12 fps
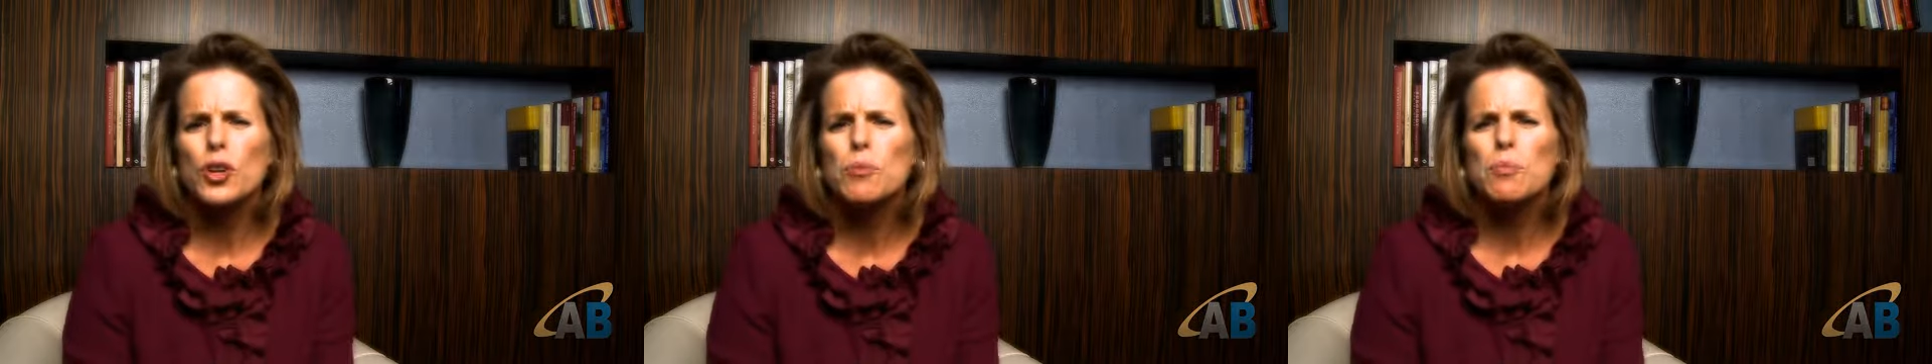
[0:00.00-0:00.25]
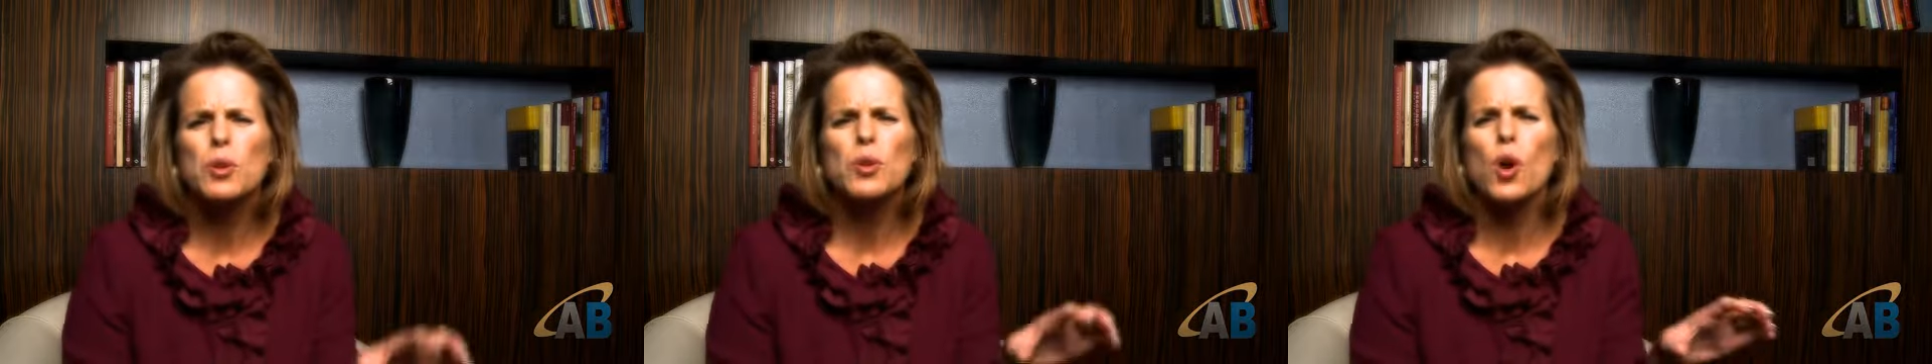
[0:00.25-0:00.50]

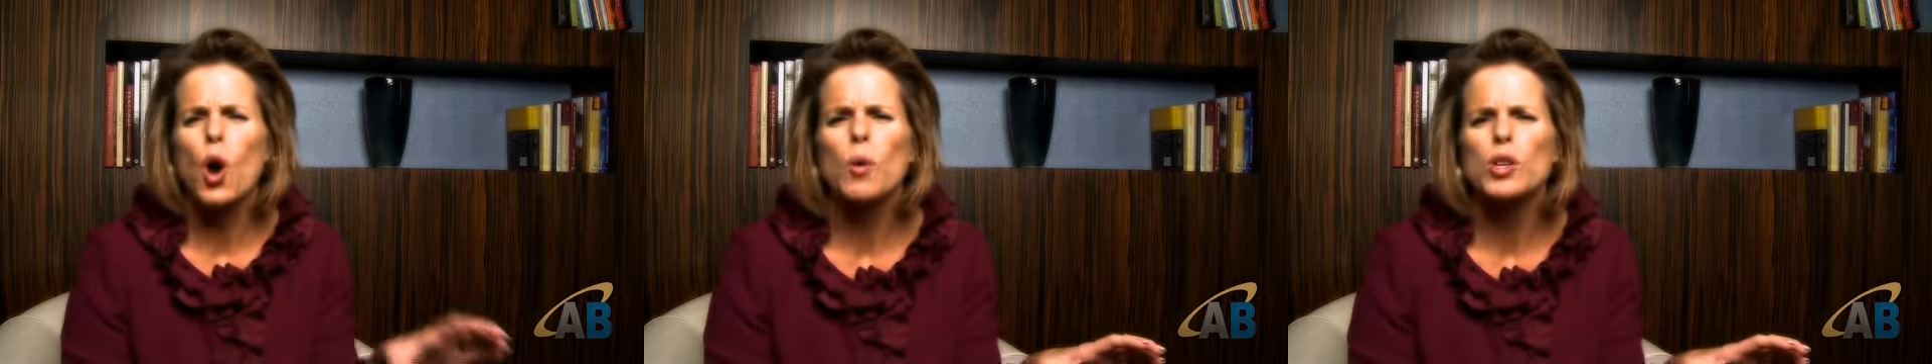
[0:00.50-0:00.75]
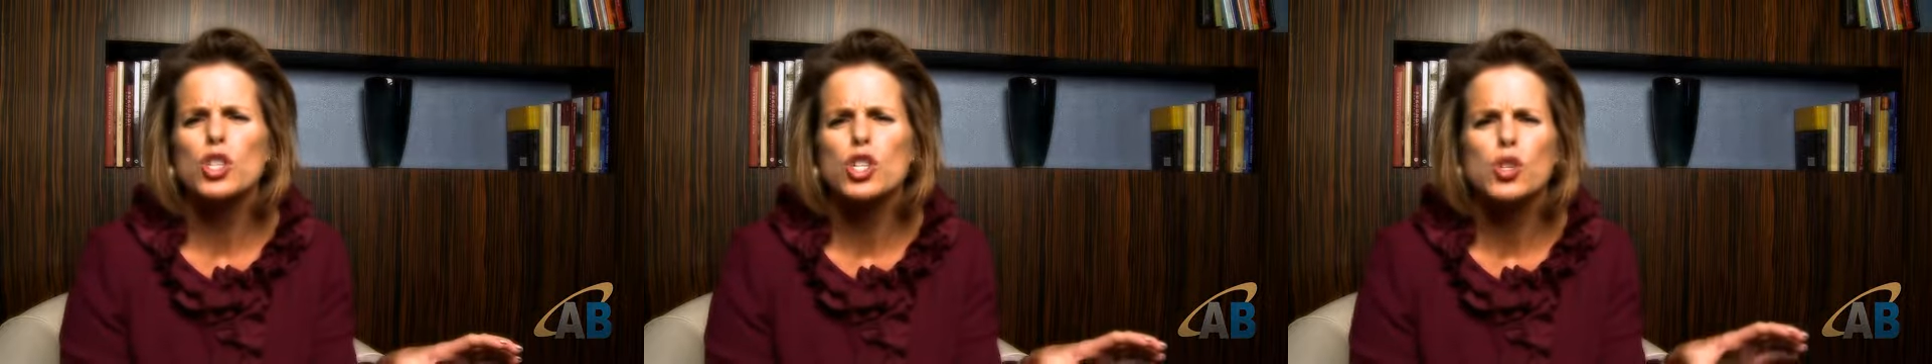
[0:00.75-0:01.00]
computer, oh,
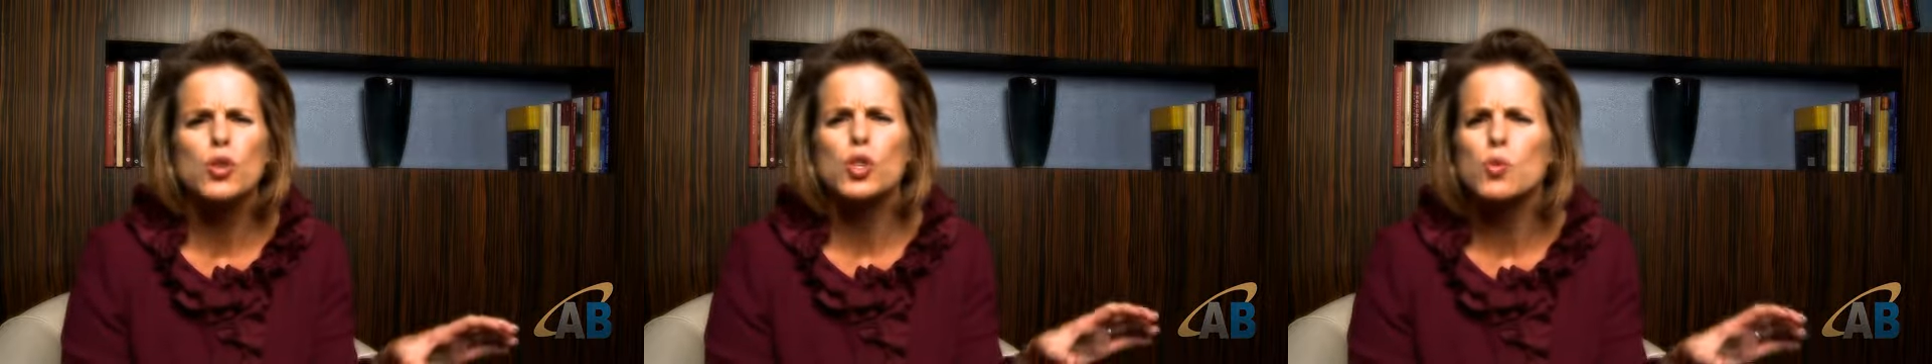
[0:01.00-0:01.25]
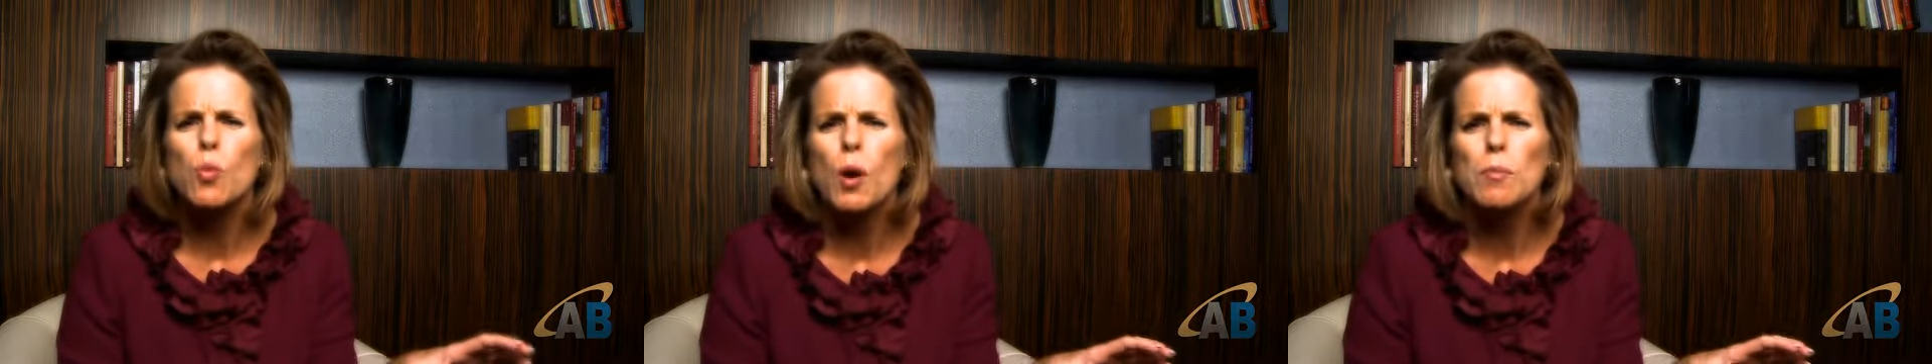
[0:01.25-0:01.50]
I'll just do
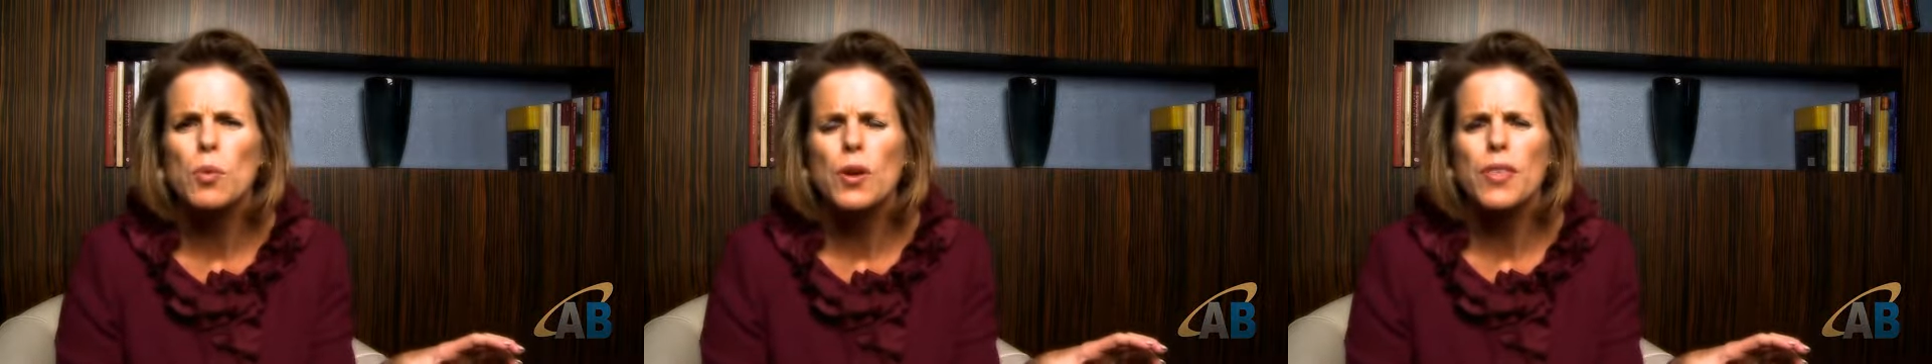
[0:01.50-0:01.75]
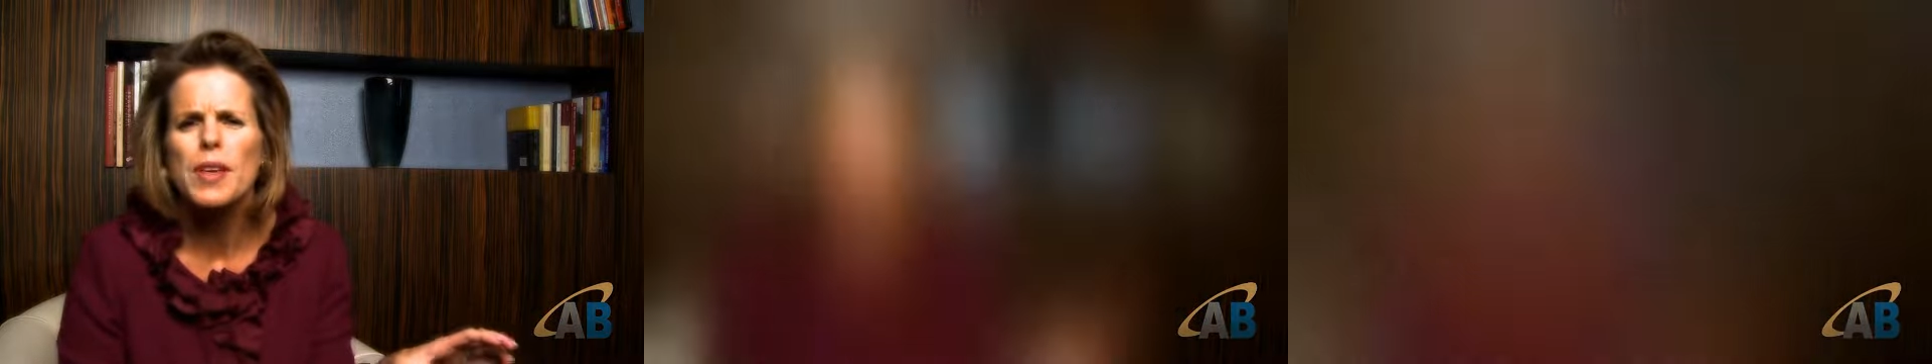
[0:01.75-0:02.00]
this one more
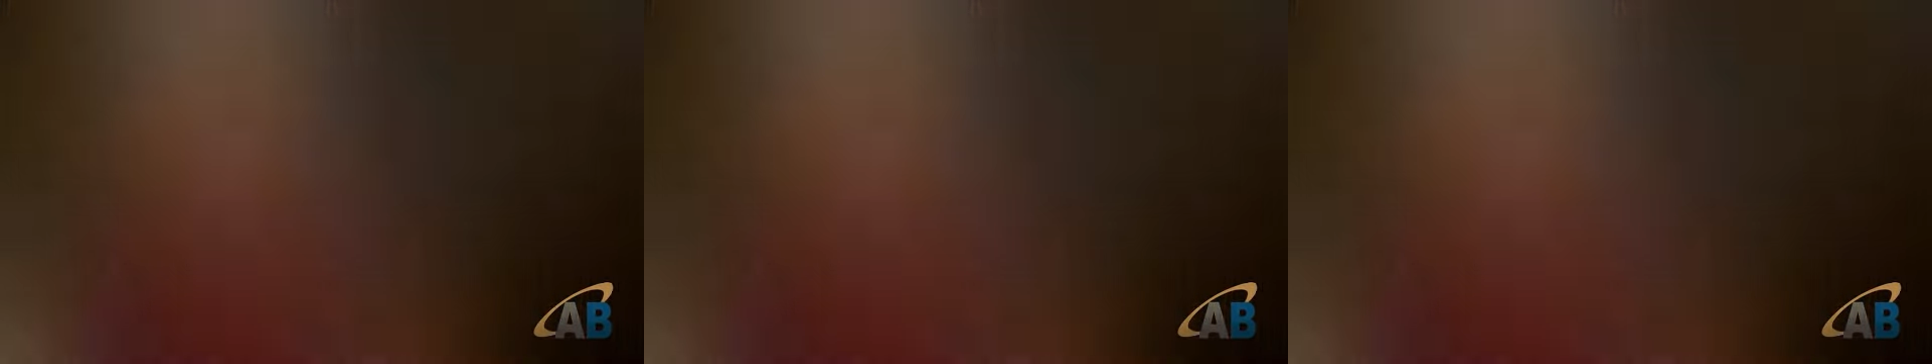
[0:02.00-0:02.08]
thing.